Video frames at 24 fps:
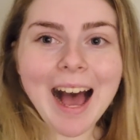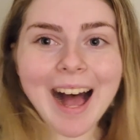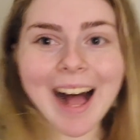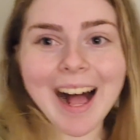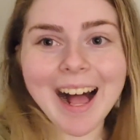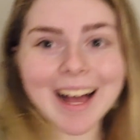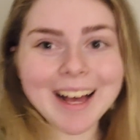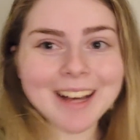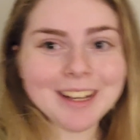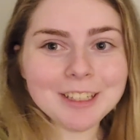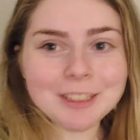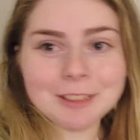
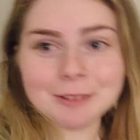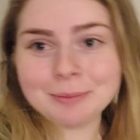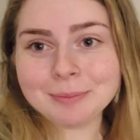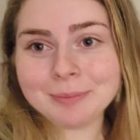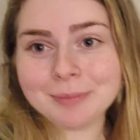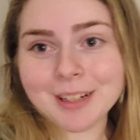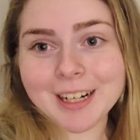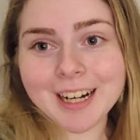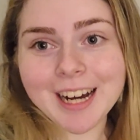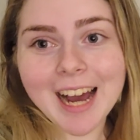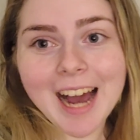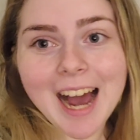Um,
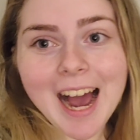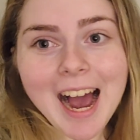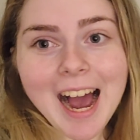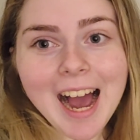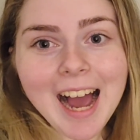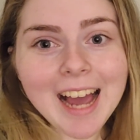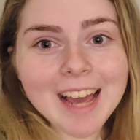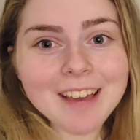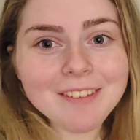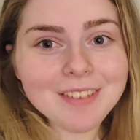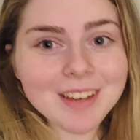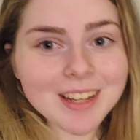but
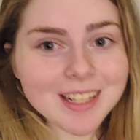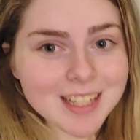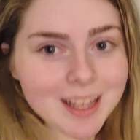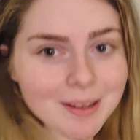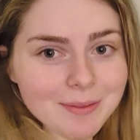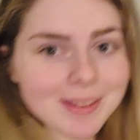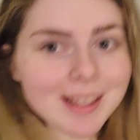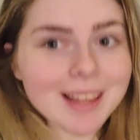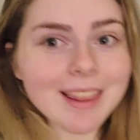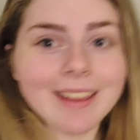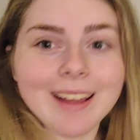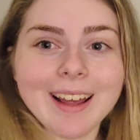I've
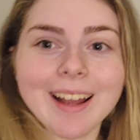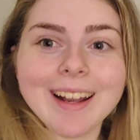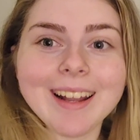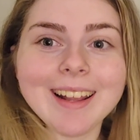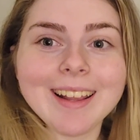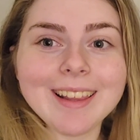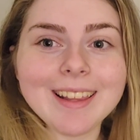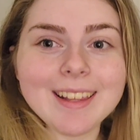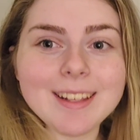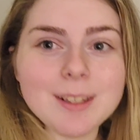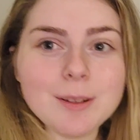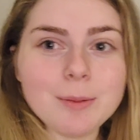accepted that
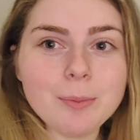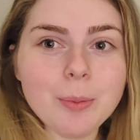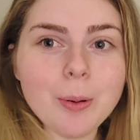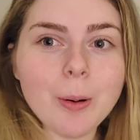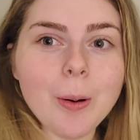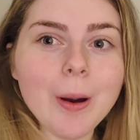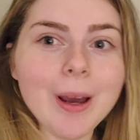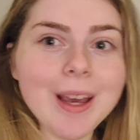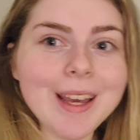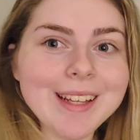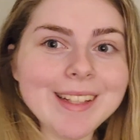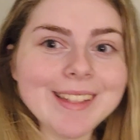at this
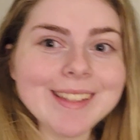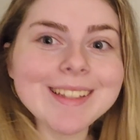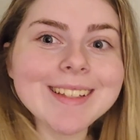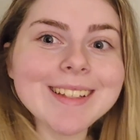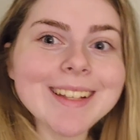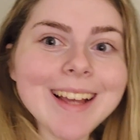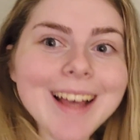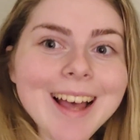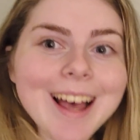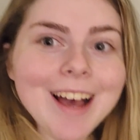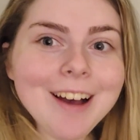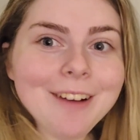point.
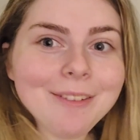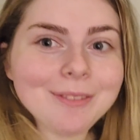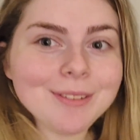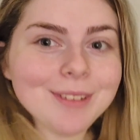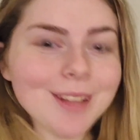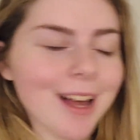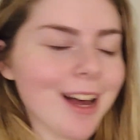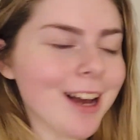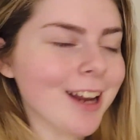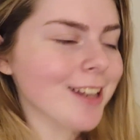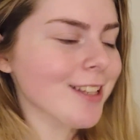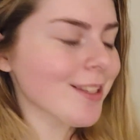
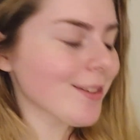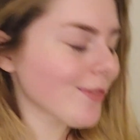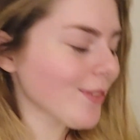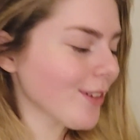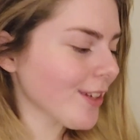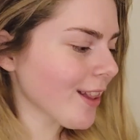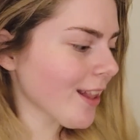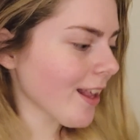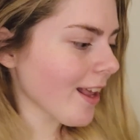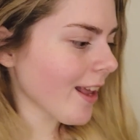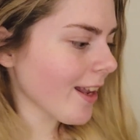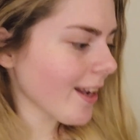Vlogs
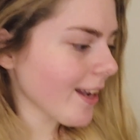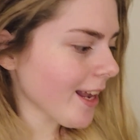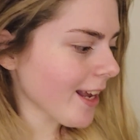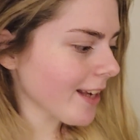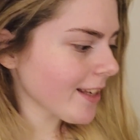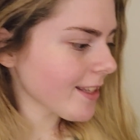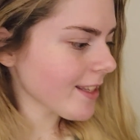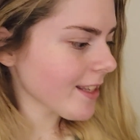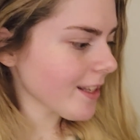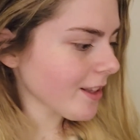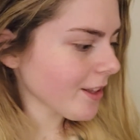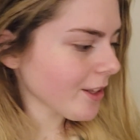for the
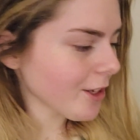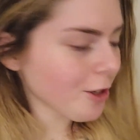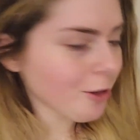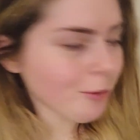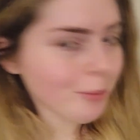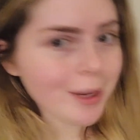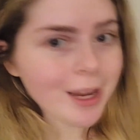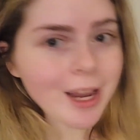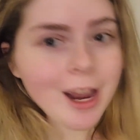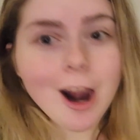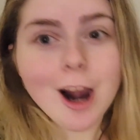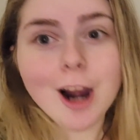next little
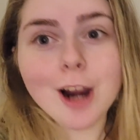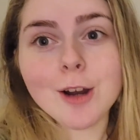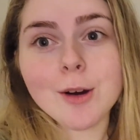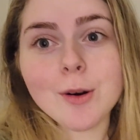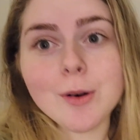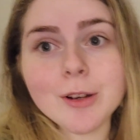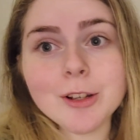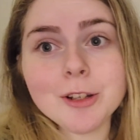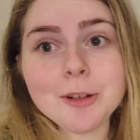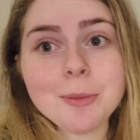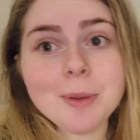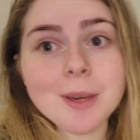bit are
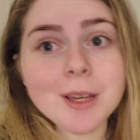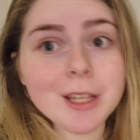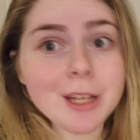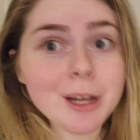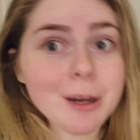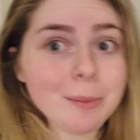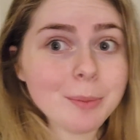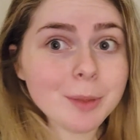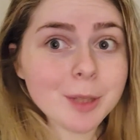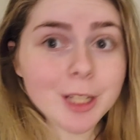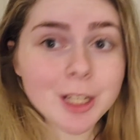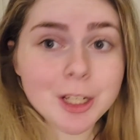going to be a
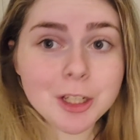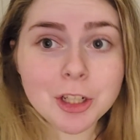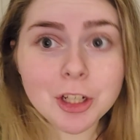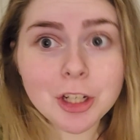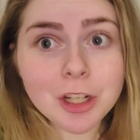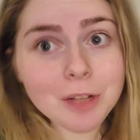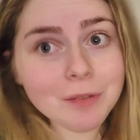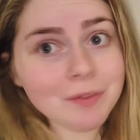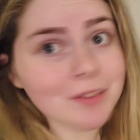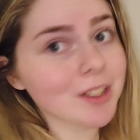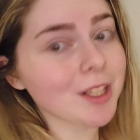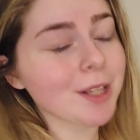
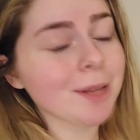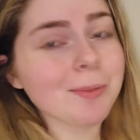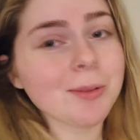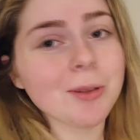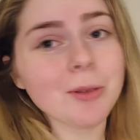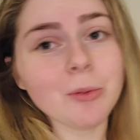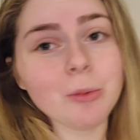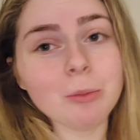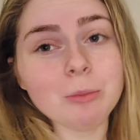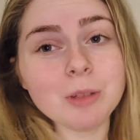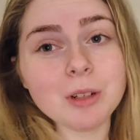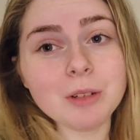compilation of
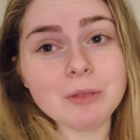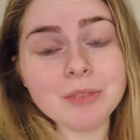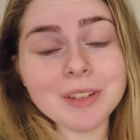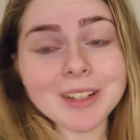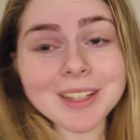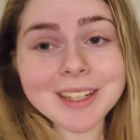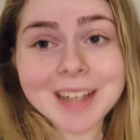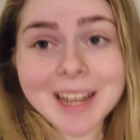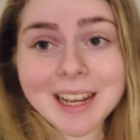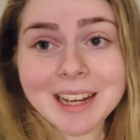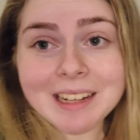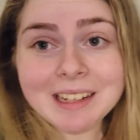clips from
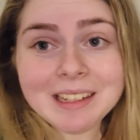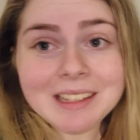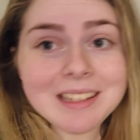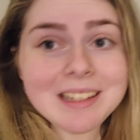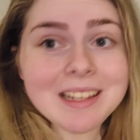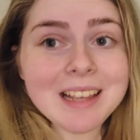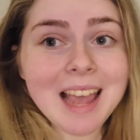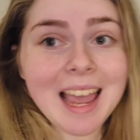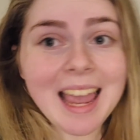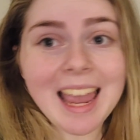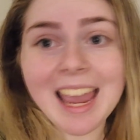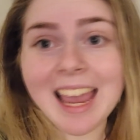different
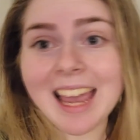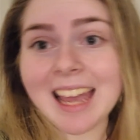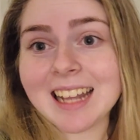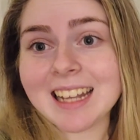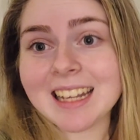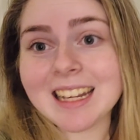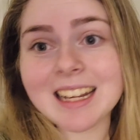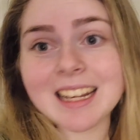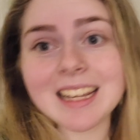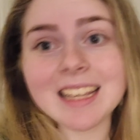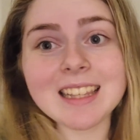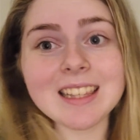days,
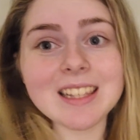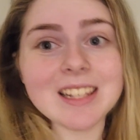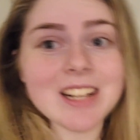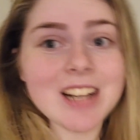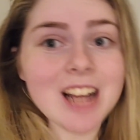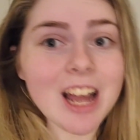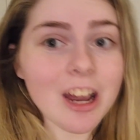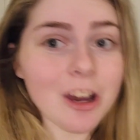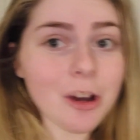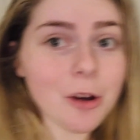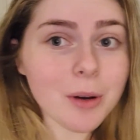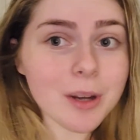and it's
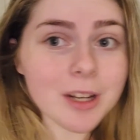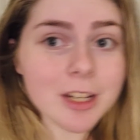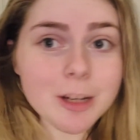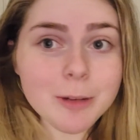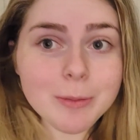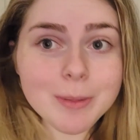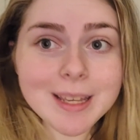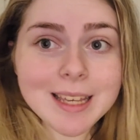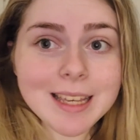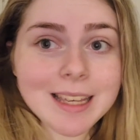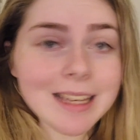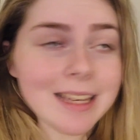not going to
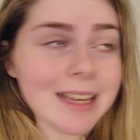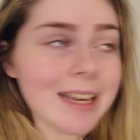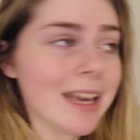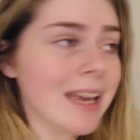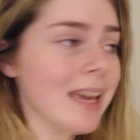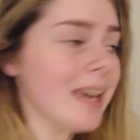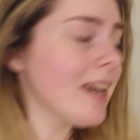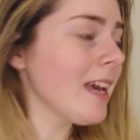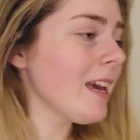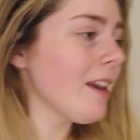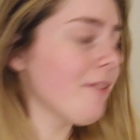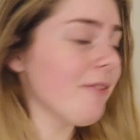be
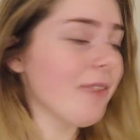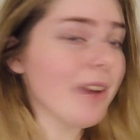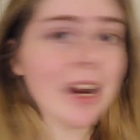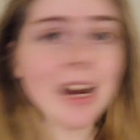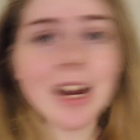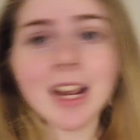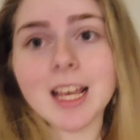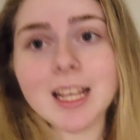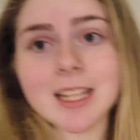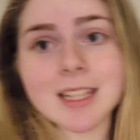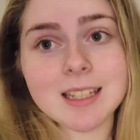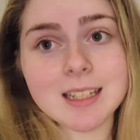
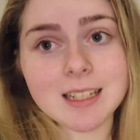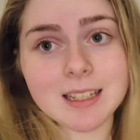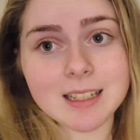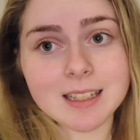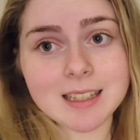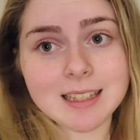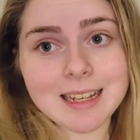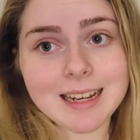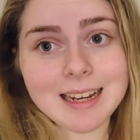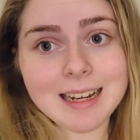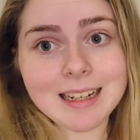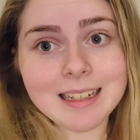very
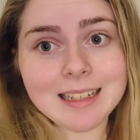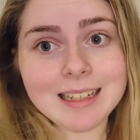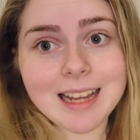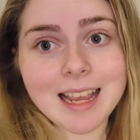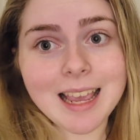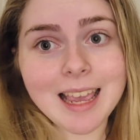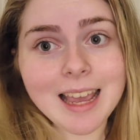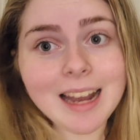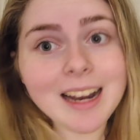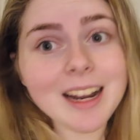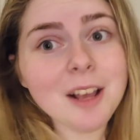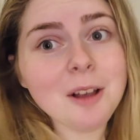consistent,
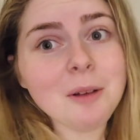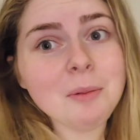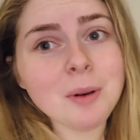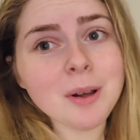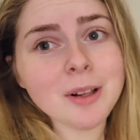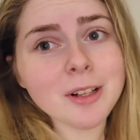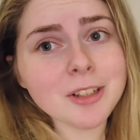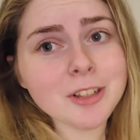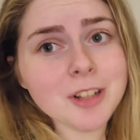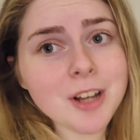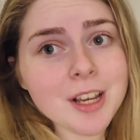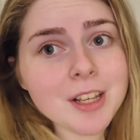and I
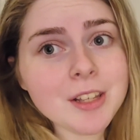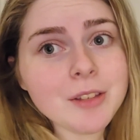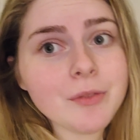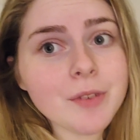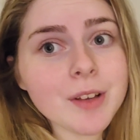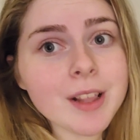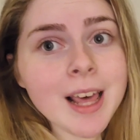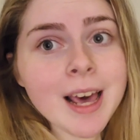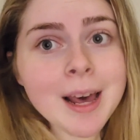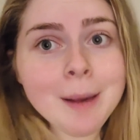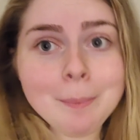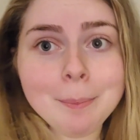apologize
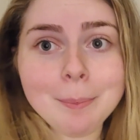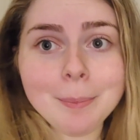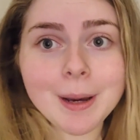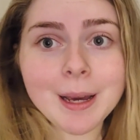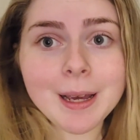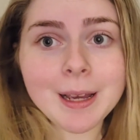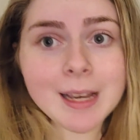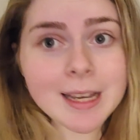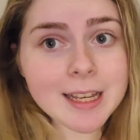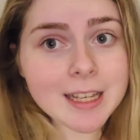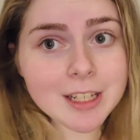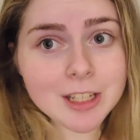for that,
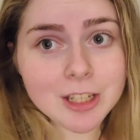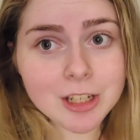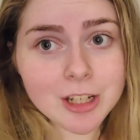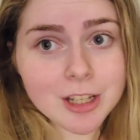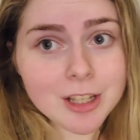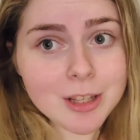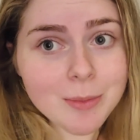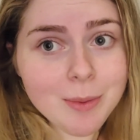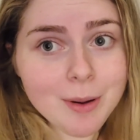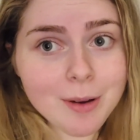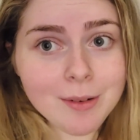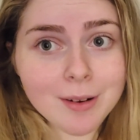but it's
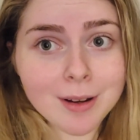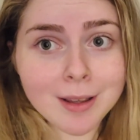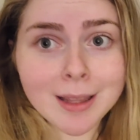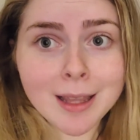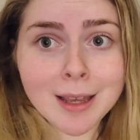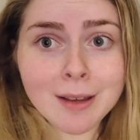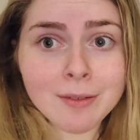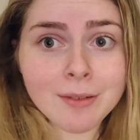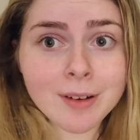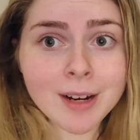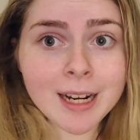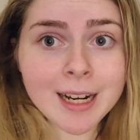just my real
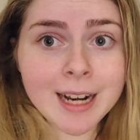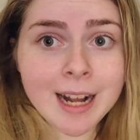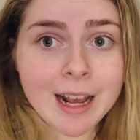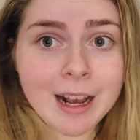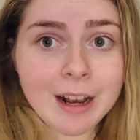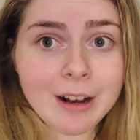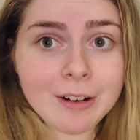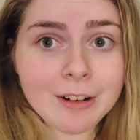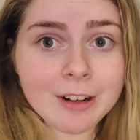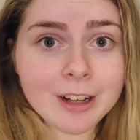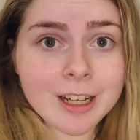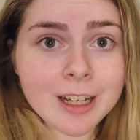life right
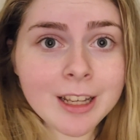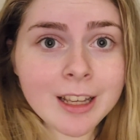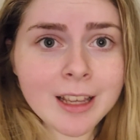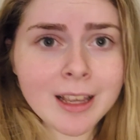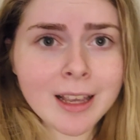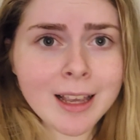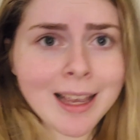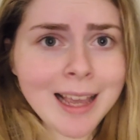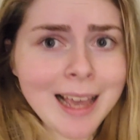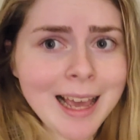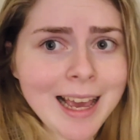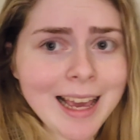now.
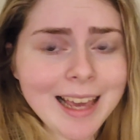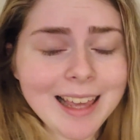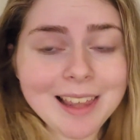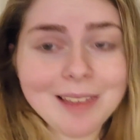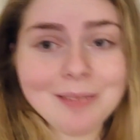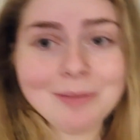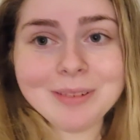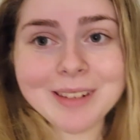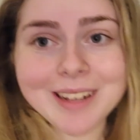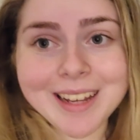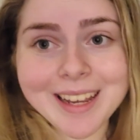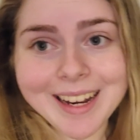I
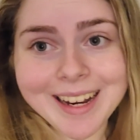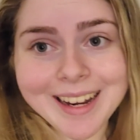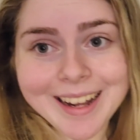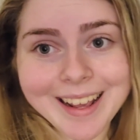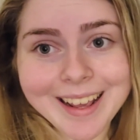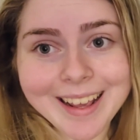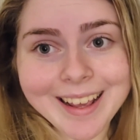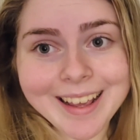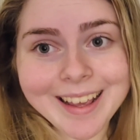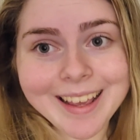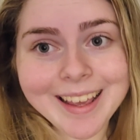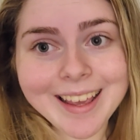keep
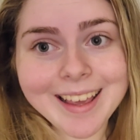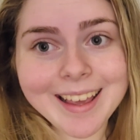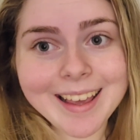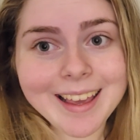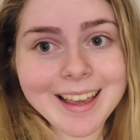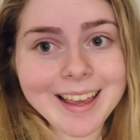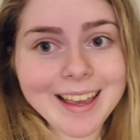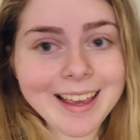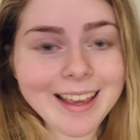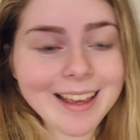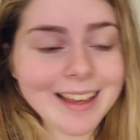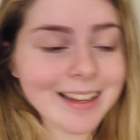forgetting
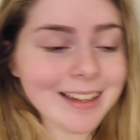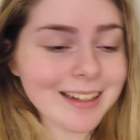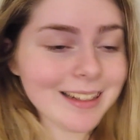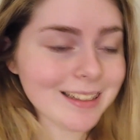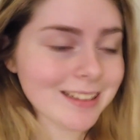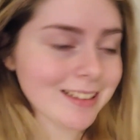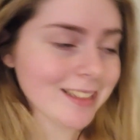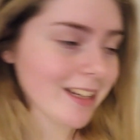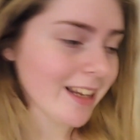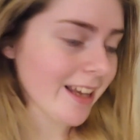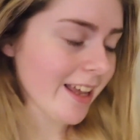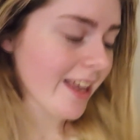
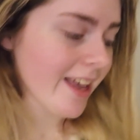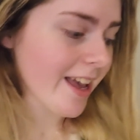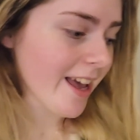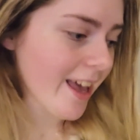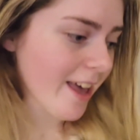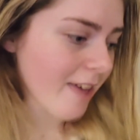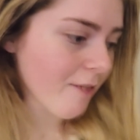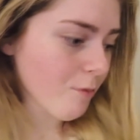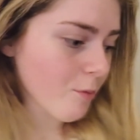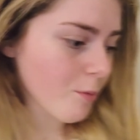and I have